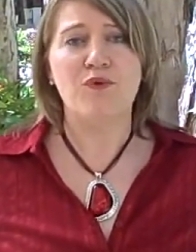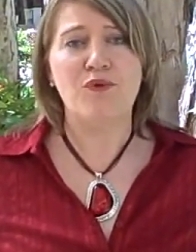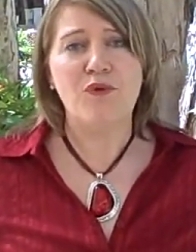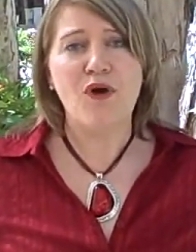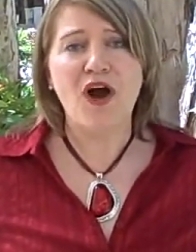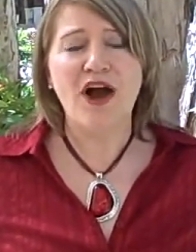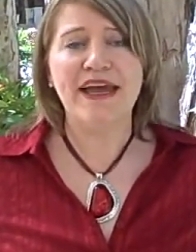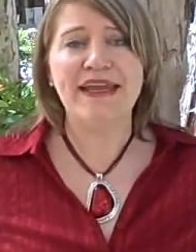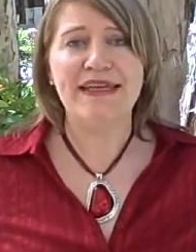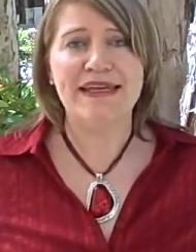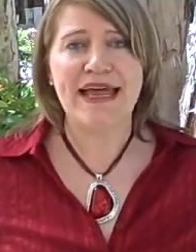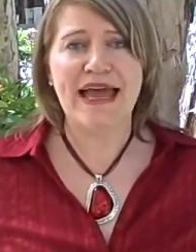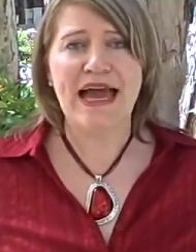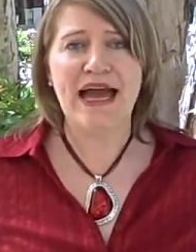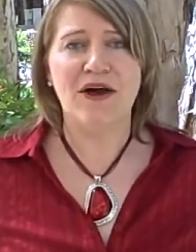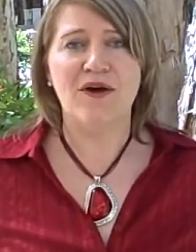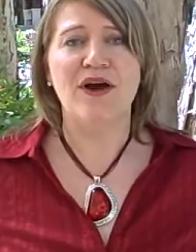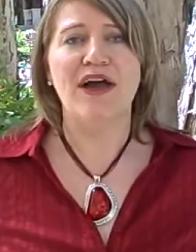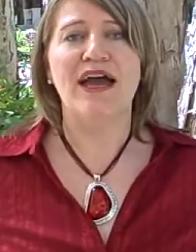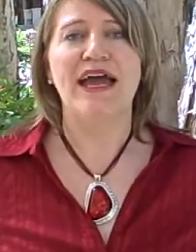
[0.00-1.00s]
right
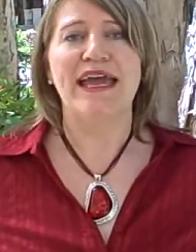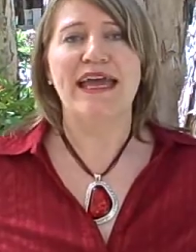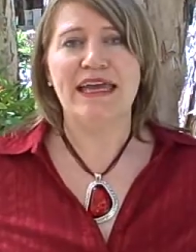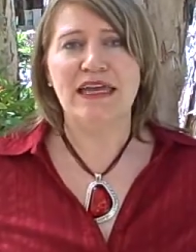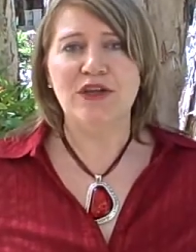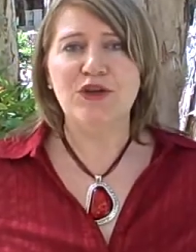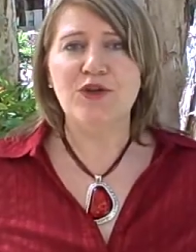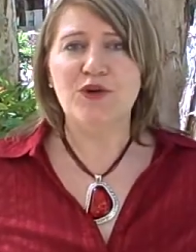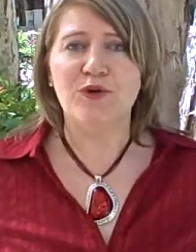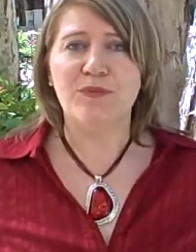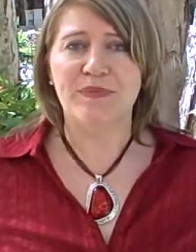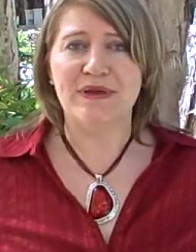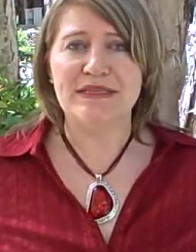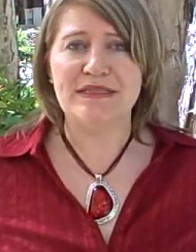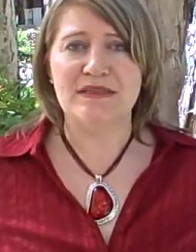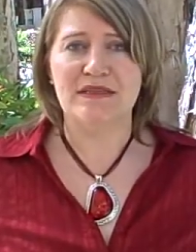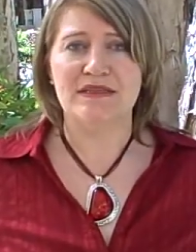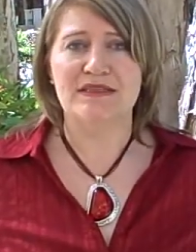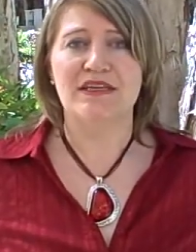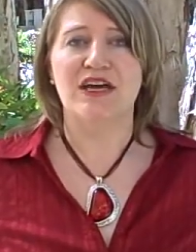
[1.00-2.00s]
now in your
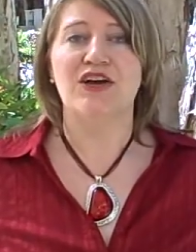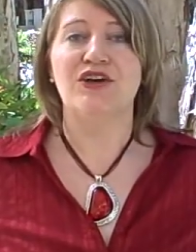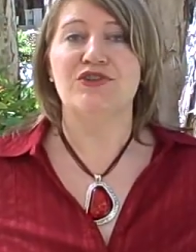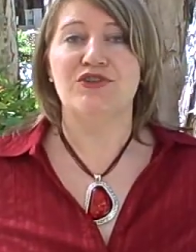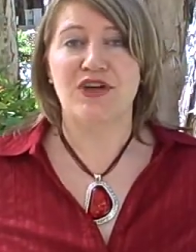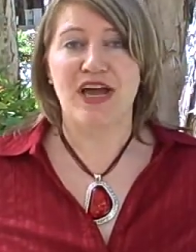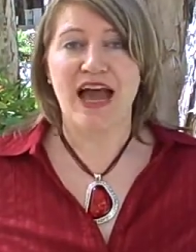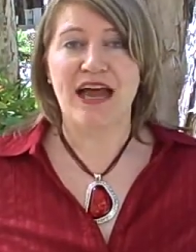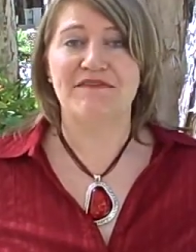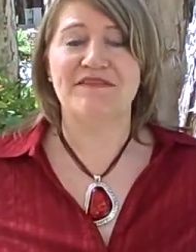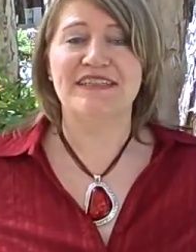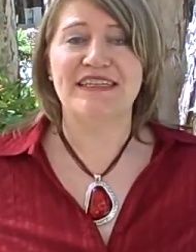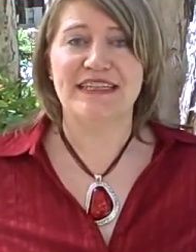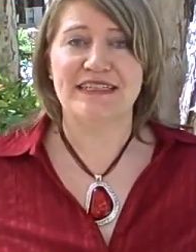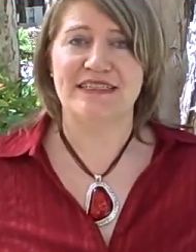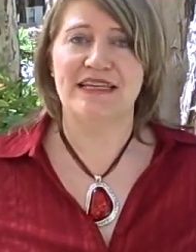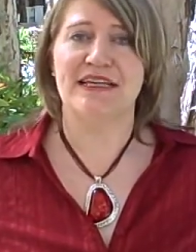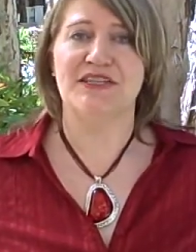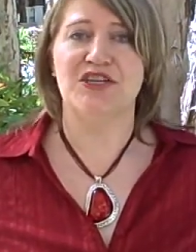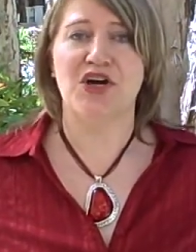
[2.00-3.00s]
business to have
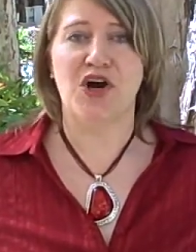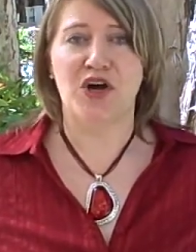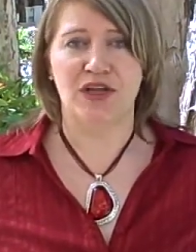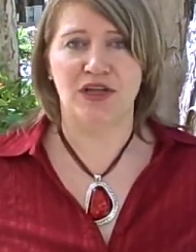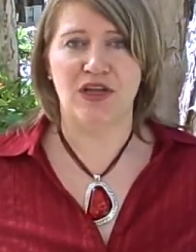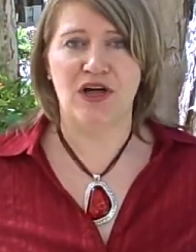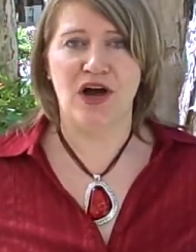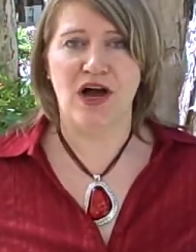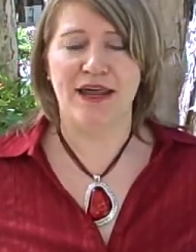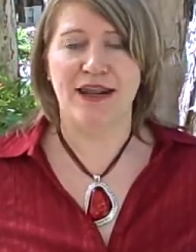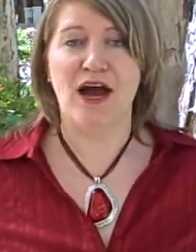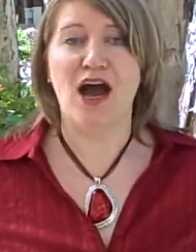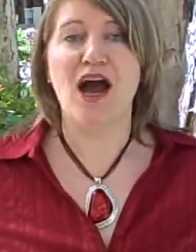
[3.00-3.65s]
success online.